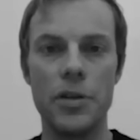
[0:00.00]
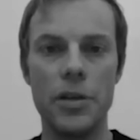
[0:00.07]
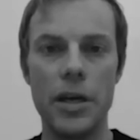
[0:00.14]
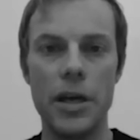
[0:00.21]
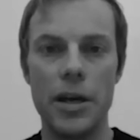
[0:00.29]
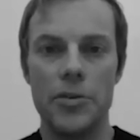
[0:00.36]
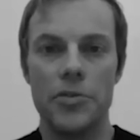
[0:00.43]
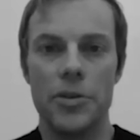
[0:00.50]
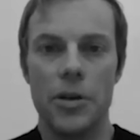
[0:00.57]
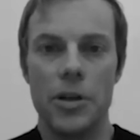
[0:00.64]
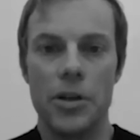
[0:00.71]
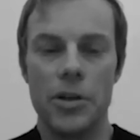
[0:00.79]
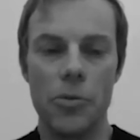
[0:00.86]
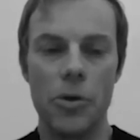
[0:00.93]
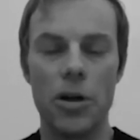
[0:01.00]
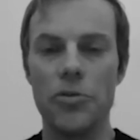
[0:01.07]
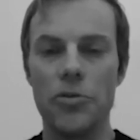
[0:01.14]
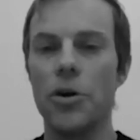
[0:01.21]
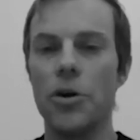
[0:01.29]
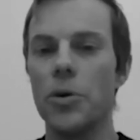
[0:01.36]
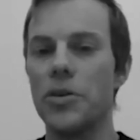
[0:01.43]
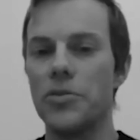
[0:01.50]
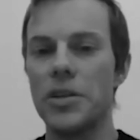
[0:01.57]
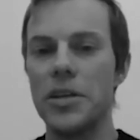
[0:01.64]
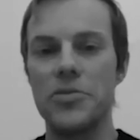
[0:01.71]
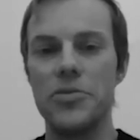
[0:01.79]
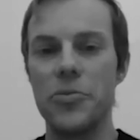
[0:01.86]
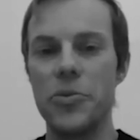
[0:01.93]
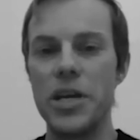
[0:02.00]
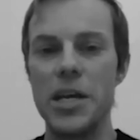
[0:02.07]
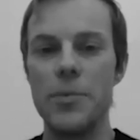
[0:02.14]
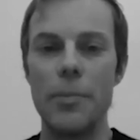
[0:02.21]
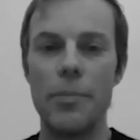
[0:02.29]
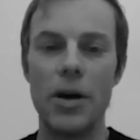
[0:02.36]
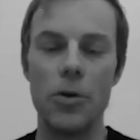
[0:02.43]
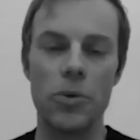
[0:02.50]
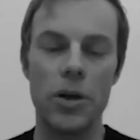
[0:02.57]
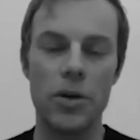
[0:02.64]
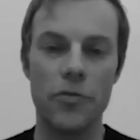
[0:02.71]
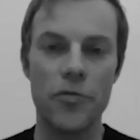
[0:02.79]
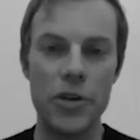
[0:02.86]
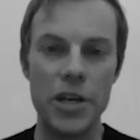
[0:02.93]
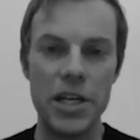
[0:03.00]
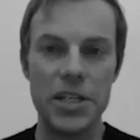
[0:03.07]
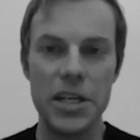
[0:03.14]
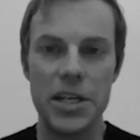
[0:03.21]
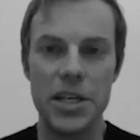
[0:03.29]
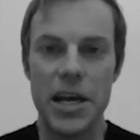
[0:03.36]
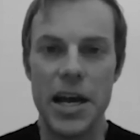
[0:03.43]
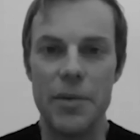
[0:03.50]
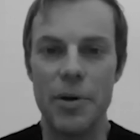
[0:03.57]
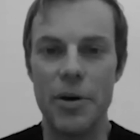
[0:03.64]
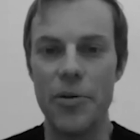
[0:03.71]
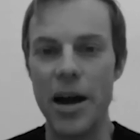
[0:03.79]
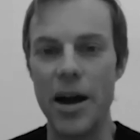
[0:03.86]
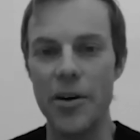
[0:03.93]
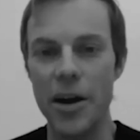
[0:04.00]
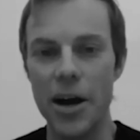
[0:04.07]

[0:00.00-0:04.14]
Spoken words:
years, and there was always this dream about when 3G came around.